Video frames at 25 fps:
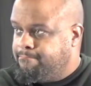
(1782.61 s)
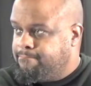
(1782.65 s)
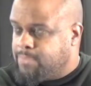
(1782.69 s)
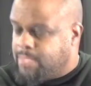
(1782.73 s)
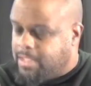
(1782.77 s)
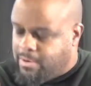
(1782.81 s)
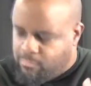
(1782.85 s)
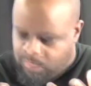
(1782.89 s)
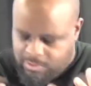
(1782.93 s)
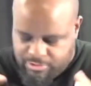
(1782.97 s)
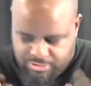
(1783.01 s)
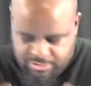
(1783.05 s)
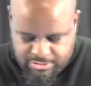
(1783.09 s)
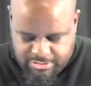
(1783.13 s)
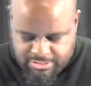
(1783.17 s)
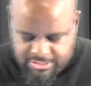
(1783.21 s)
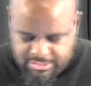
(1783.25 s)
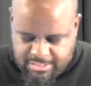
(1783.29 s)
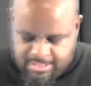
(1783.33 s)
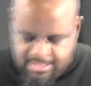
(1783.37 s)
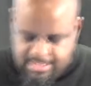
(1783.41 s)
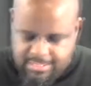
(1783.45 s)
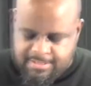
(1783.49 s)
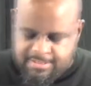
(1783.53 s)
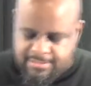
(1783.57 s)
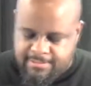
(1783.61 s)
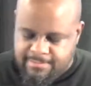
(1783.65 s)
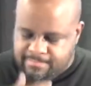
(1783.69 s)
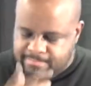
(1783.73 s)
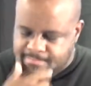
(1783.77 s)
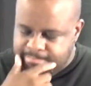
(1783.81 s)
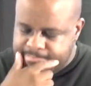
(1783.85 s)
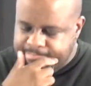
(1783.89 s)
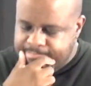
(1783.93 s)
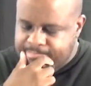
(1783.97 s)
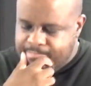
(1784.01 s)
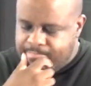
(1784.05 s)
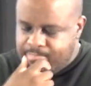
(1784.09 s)
I want you to see these.
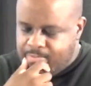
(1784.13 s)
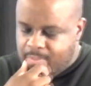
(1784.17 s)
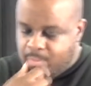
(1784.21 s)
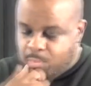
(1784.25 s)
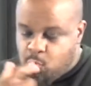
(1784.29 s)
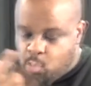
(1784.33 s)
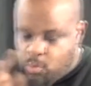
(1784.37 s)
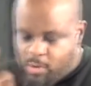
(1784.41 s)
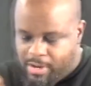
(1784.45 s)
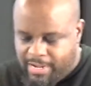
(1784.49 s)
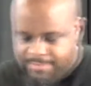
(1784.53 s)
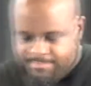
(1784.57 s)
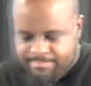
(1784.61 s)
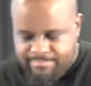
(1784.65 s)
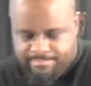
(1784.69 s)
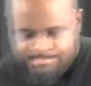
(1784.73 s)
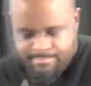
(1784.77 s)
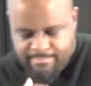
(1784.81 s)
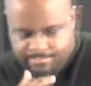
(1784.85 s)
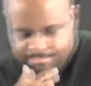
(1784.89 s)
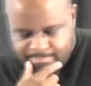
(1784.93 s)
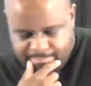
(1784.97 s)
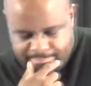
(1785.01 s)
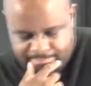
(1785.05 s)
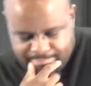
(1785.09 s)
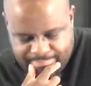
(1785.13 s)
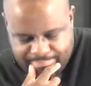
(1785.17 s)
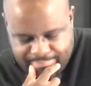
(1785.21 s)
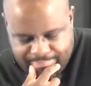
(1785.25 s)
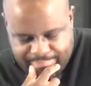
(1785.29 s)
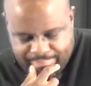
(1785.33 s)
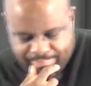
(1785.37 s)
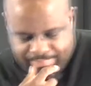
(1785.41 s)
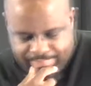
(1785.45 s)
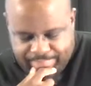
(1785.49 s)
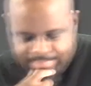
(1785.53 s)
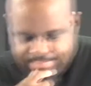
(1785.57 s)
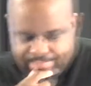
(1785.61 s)
Number one,
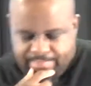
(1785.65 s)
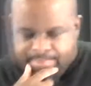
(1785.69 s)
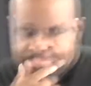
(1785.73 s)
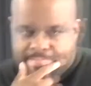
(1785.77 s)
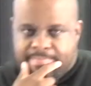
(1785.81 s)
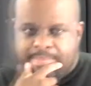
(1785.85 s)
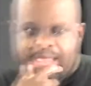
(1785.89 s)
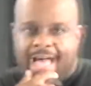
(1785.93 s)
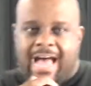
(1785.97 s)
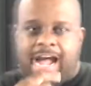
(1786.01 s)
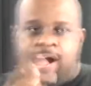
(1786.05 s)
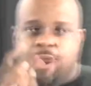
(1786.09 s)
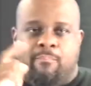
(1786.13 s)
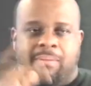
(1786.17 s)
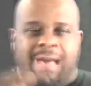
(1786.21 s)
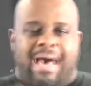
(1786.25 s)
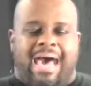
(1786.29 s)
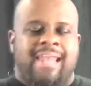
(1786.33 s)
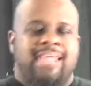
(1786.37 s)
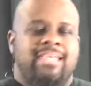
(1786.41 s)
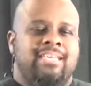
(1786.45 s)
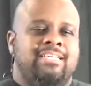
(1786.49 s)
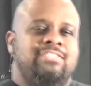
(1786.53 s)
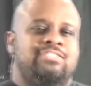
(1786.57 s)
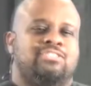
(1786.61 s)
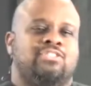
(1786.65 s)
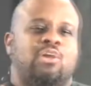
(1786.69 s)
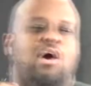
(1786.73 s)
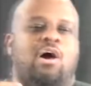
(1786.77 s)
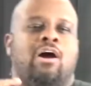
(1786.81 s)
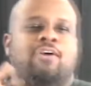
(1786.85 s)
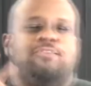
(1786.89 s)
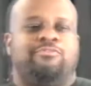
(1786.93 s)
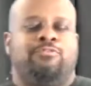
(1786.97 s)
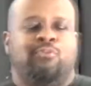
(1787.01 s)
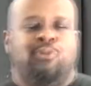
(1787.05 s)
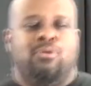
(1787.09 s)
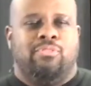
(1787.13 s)
our bodies
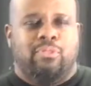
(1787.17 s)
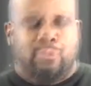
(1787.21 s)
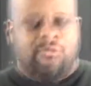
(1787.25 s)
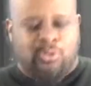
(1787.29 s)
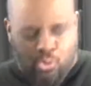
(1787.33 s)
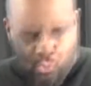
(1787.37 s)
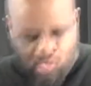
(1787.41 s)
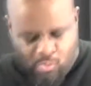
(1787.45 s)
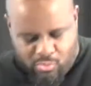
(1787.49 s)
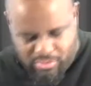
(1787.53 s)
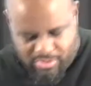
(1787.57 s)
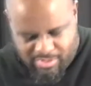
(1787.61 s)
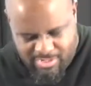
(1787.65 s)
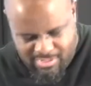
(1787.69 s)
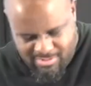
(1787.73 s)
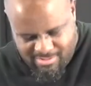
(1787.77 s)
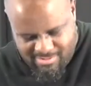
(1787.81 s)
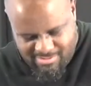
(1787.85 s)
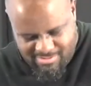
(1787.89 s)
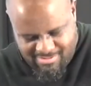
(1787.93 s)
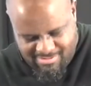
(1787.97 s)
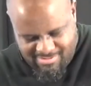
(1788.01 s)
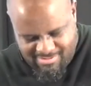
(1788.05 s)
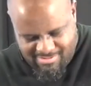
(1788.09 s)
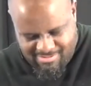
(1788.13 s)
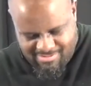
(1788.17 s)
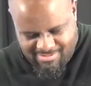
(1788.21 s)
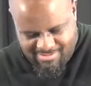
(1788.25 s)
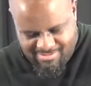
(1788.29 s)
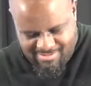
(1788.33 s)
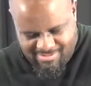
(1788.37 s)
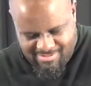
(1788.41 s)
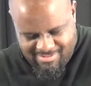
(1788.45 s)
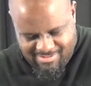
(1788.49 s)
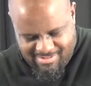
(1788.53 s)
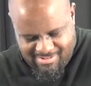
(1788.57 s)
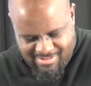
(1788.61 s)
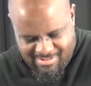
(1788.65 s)
are for the Lord,
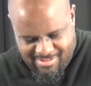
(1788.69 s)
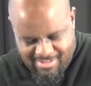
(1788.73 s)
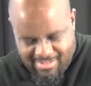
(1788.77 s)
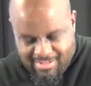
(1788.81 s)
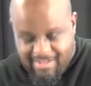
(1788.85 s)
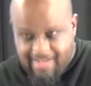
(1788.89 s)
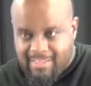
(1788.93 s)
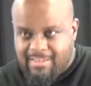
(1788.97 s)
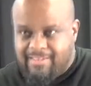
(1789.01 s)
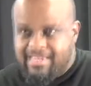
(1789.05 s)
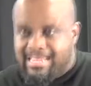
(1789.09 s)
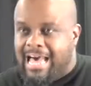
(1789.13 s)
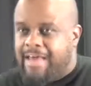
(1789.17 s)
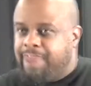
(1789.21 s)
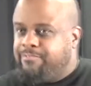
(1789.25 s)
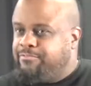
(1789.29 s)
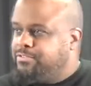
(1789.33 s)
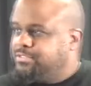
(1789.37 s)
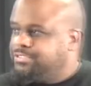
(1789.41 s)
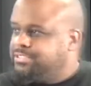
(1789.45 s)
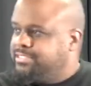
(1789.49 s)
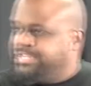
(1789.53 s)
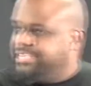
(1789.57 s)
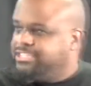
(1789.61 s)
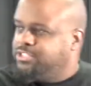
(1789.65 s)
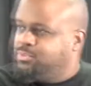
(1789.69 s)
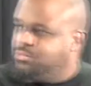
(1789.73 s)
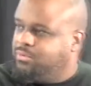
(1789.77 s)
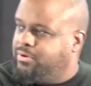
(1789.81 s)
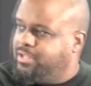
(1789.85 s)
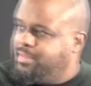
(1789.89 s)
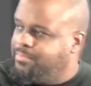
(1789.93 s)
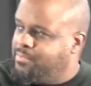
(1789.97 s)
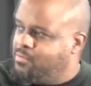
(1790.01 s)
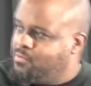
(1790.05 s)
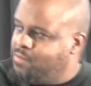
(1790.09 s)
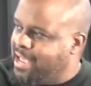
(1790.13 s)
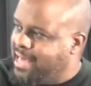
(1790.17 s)
not for sexual
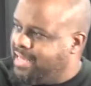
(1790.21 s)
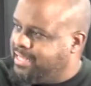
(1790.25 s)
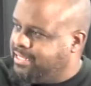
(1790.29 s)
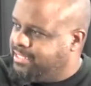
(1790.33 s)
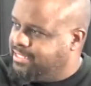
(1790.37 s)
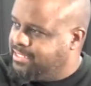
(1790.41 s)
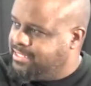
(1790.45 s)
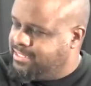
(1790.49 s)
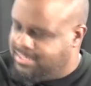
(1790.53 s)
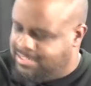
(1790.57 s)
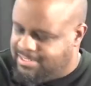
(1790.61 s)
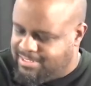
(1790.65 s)
immorality.